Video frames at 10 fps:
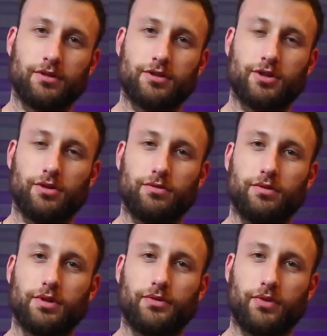so
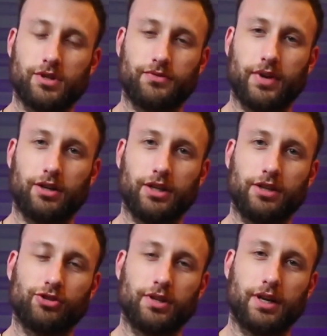the first
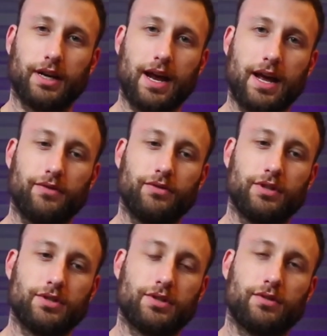variation that I have
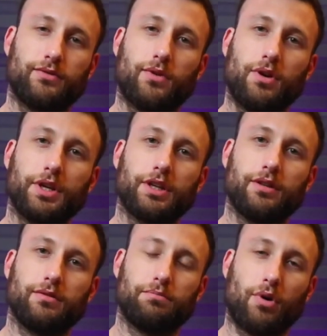is falling
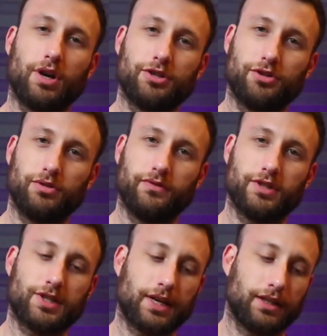in bar 2 of the
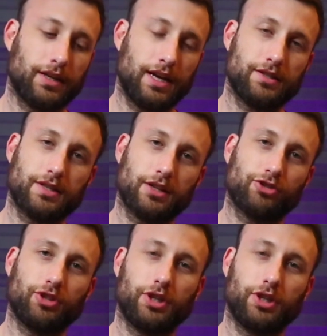second A section